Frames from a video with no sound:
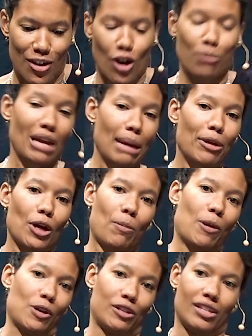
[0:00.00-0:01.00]
Or maybe you're a
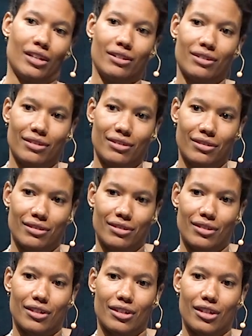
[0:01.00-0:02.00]
person
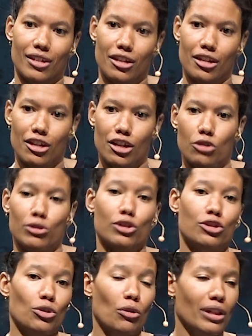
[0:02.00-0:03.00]
who has a
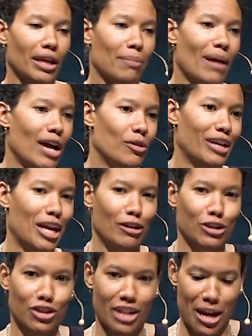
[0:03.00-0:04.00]
story like mine who
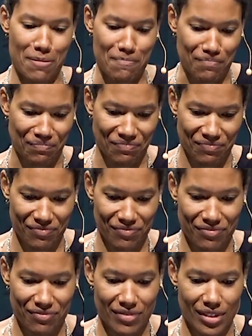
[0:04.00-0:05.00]
carries shame
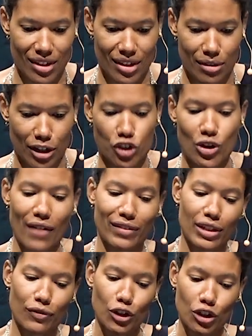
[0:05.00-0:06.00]
because you haven't
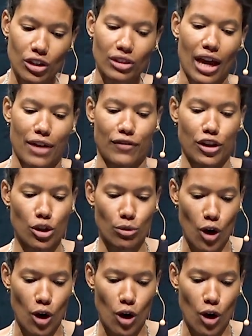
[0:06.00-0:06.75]
lived the good life, and you were